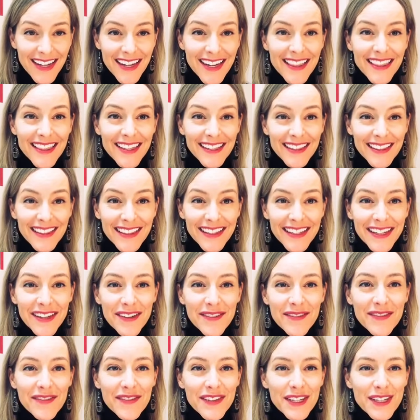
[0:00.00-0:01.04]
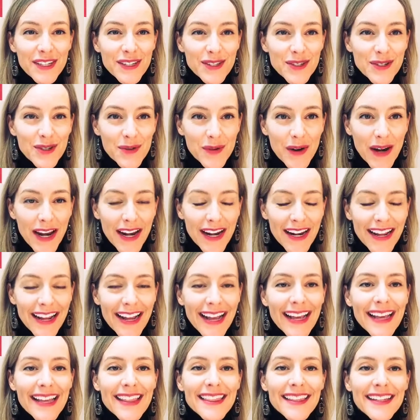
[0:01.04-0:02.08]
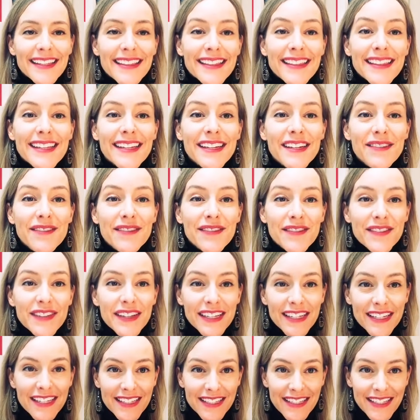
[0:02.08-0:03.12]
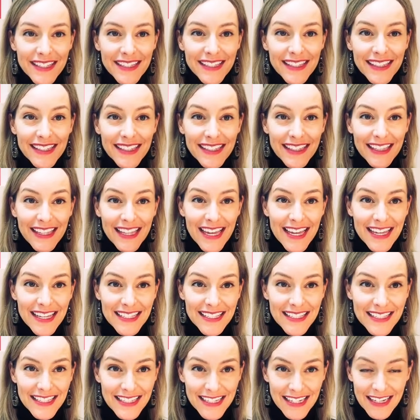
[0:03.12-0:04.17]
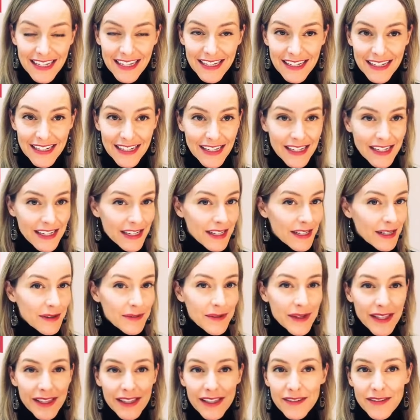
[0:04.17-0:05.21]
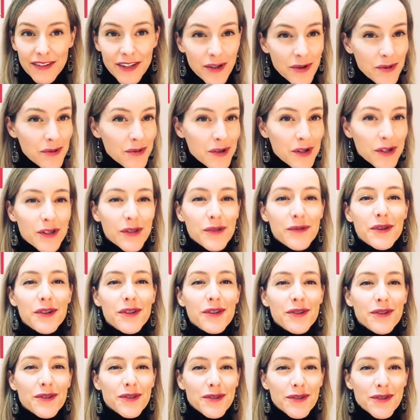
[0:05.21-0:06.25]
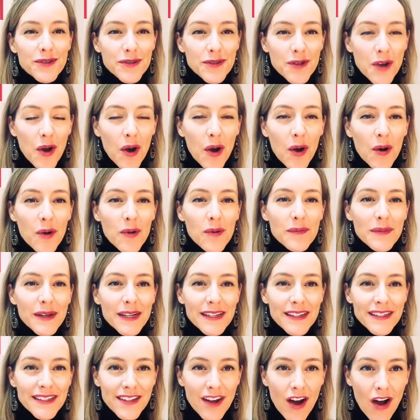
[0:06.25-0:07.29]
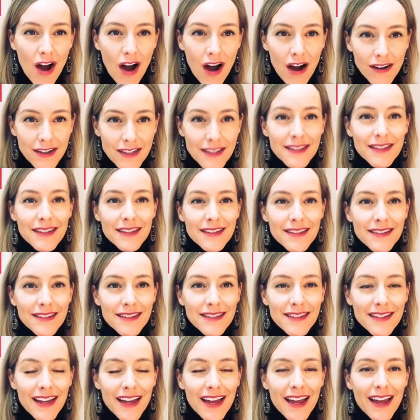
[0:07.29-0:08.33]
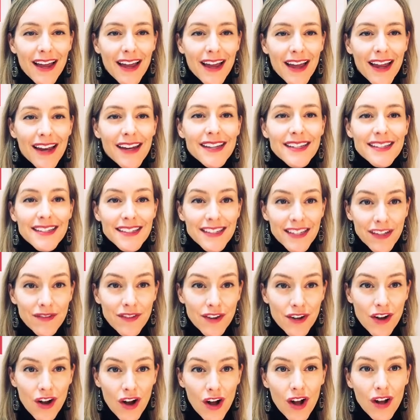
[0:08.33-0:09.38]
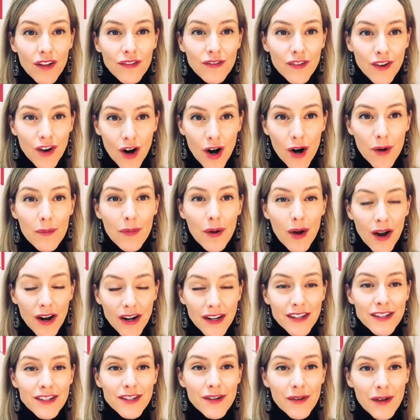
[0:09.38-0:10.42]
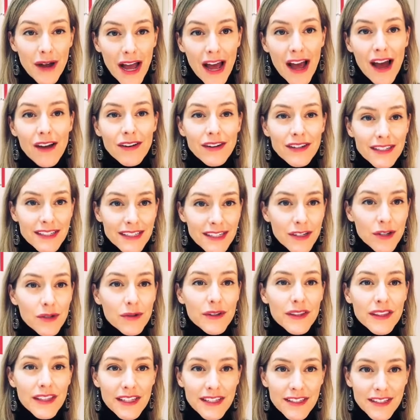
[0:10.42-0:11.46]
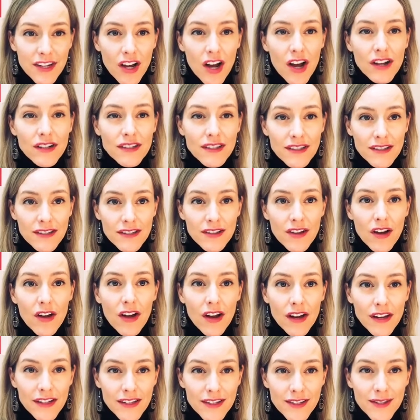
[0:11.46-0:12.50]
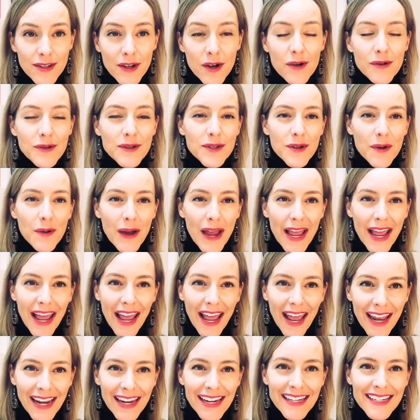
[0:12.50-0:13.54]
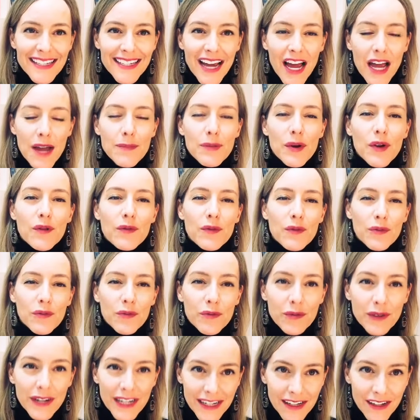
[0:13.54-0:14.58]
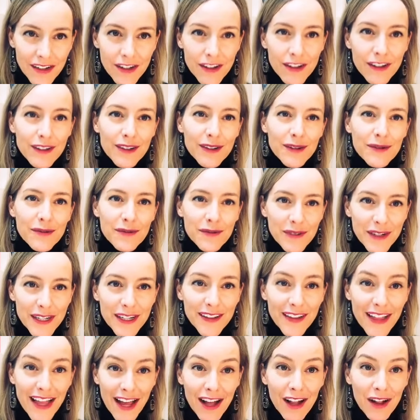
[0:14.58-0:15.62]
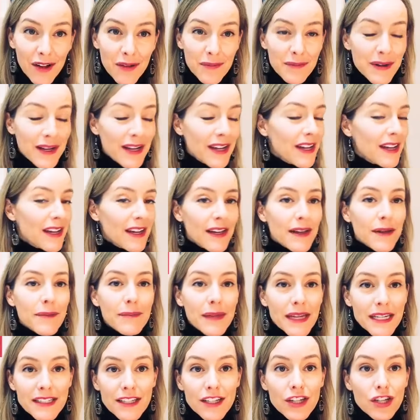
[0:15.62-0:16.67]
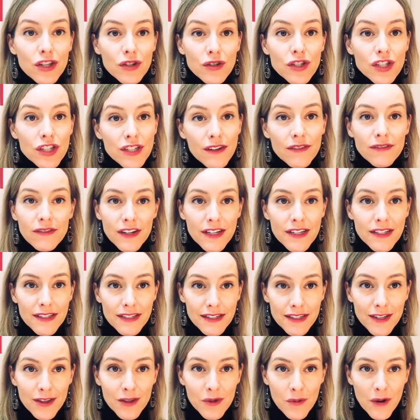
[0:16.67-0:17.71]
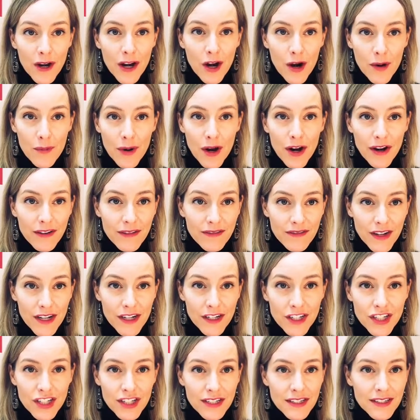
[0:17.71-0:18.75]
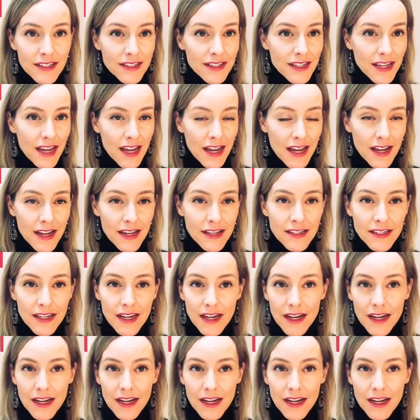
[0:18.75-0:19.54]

the lymph is draining and the lymph is cleansing. We live in a world where there's so many toxins, and it's difficult for our body to know how to deal with these toxins on its own. So any type of real help makes a huge difference in the way our body functions. And